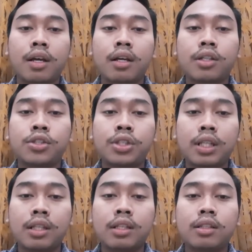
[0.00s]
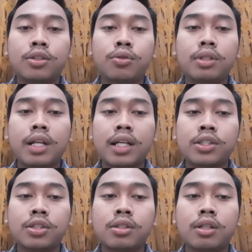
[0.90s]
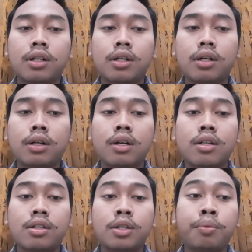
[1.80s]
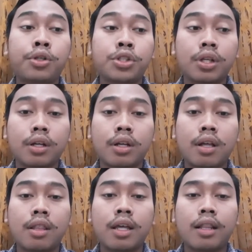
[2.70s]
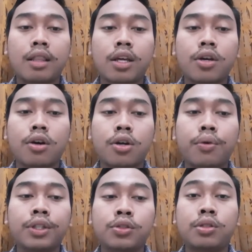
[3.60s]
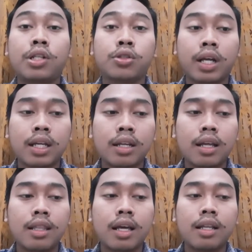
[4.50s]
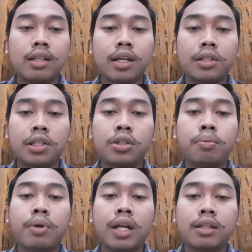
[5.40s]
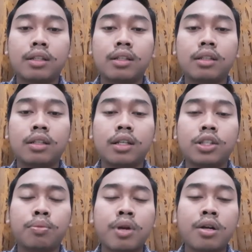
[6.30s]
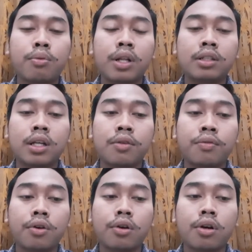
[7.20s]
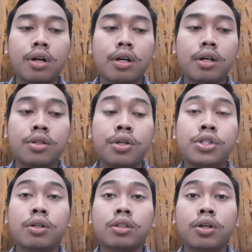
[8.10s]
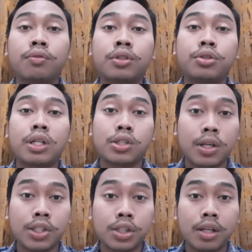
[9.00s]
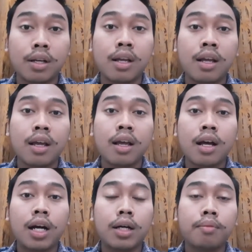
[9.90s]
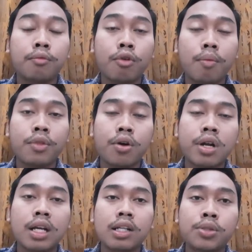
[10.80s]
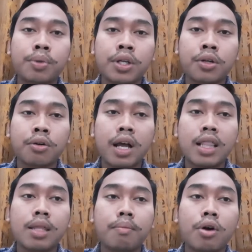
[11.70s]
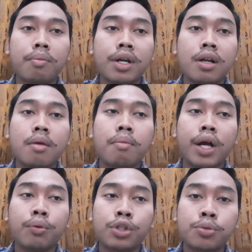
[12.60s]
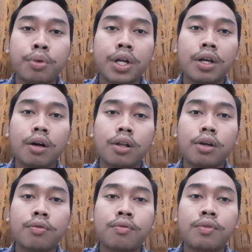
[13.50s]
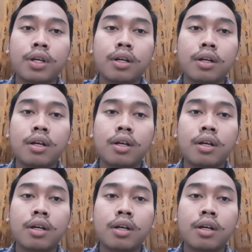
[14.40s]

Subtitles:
sit to the next the person that they are going to translate. Then they interpret. The interpreter will deliver the result of the translation from the original speaker at the moment by whispering all of the